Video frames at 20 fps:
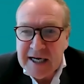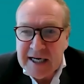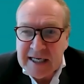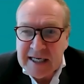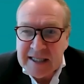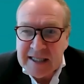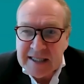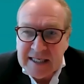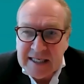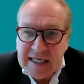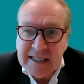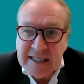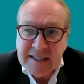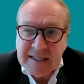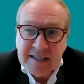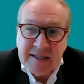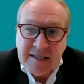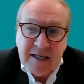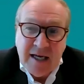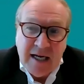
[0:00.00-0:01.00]

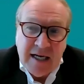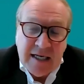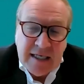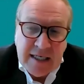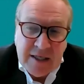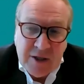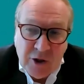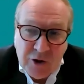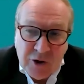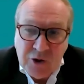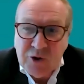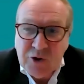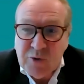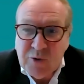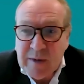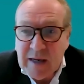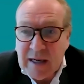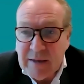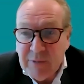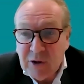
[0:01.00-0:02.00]
indeed, in order to
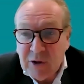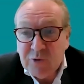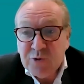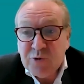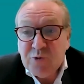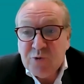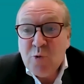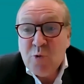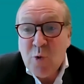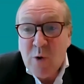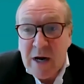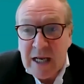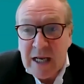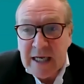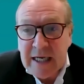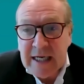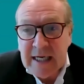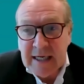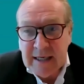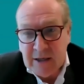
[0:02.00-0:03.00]
be able to
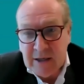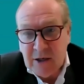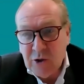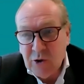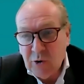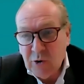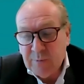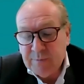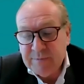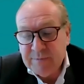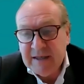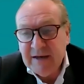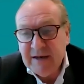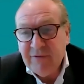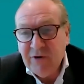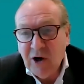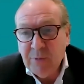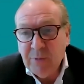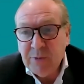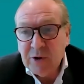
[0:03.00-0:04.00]
really,
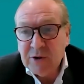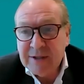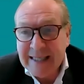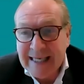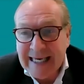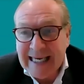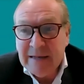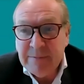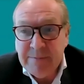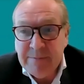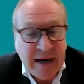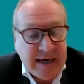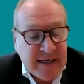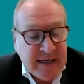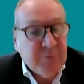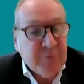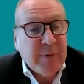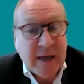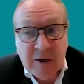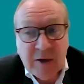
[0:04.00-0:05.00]
develop a
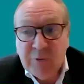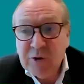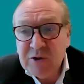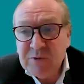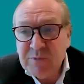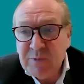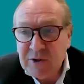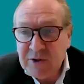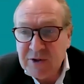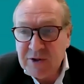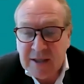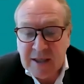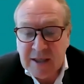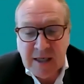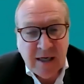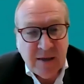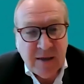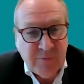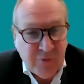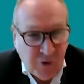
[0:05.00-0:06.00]
skill-based recruitment
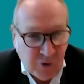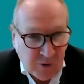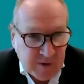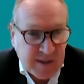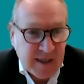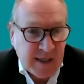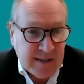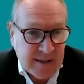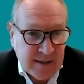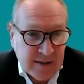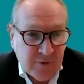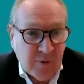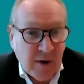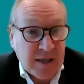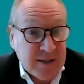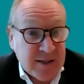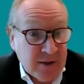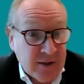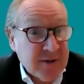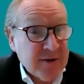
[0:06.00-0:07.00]
process to
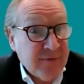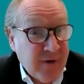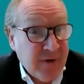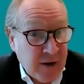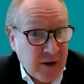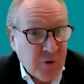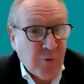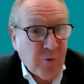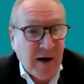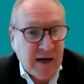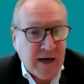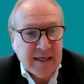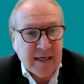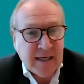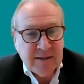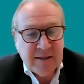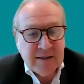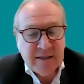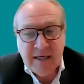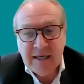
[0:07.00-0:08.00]
identify the right
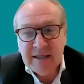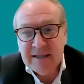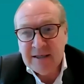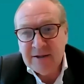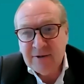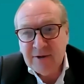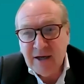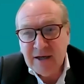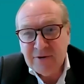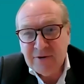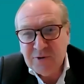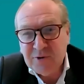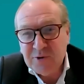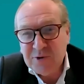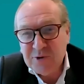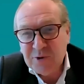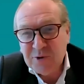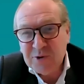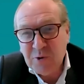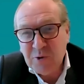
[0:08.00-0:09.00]
candidate and to
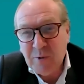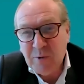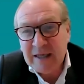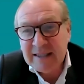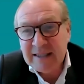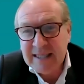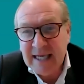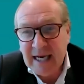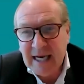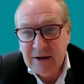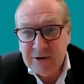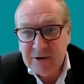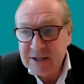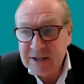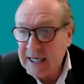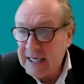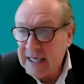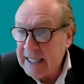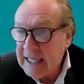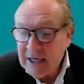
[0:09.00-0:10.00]
source the right talent.
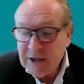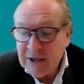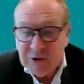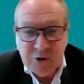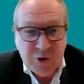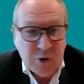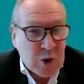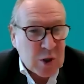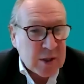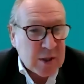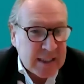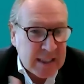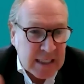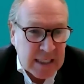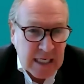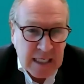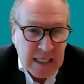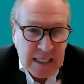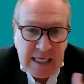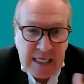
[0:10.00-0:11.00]
Do you see
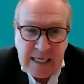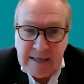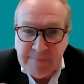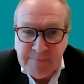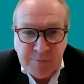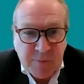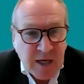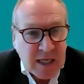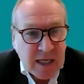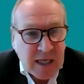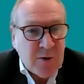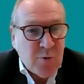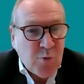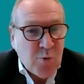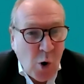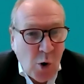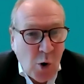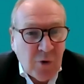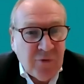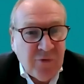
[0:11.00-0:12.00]
any
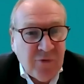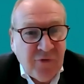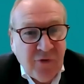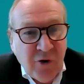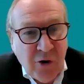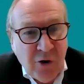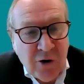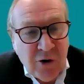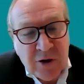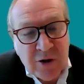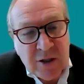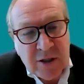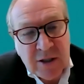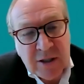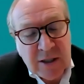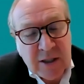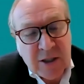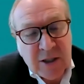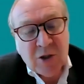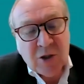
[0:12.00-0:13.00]
role for
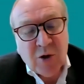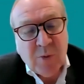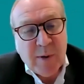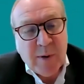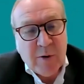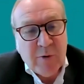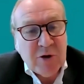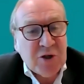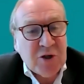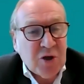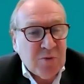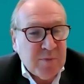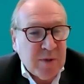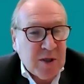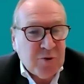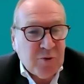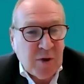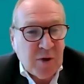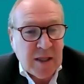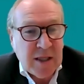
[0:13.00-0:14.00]
cooperation
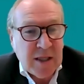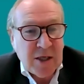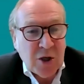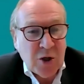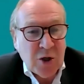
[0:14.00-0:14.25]
between,